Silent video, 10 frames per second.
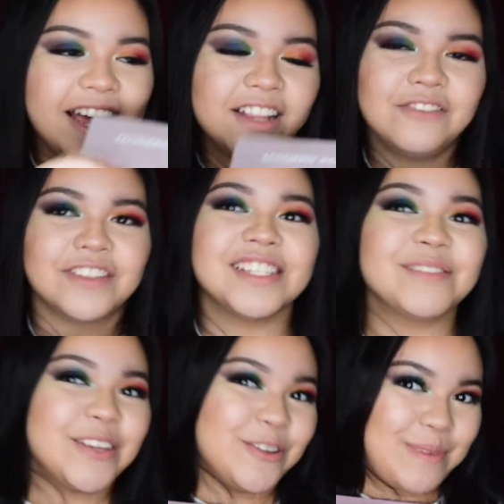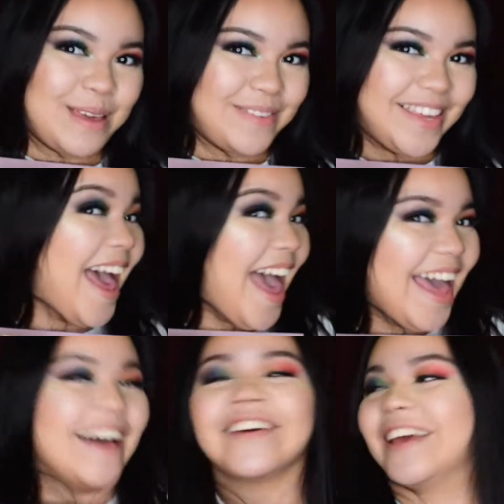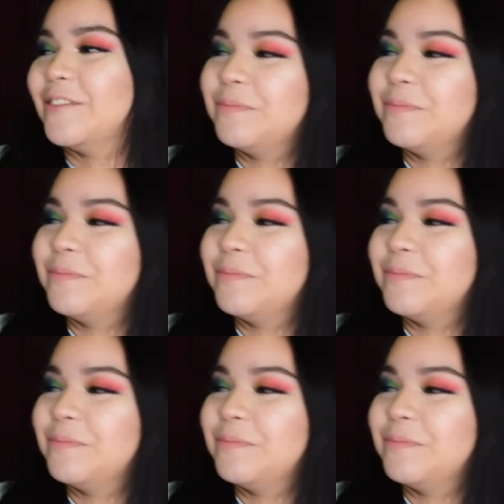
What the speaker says: I love this. It's my new baby. Okay.